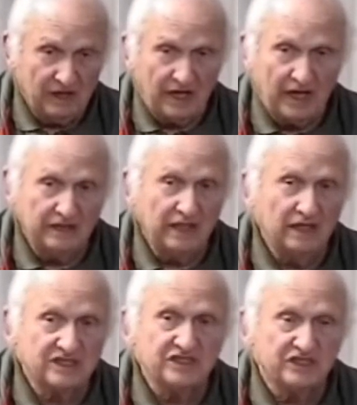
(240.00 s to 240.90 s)
and they
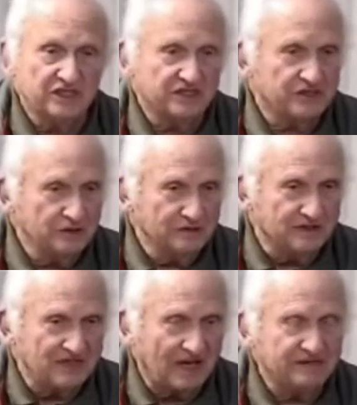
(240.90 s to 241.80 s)
listened to the
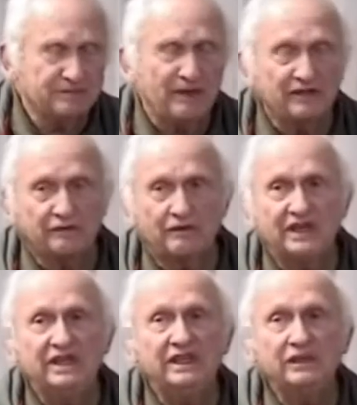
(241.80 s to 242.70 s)
students. I spent
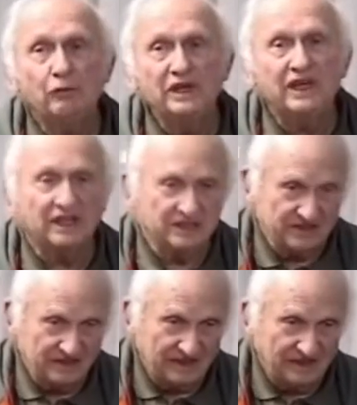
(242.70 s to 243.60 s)
three weekends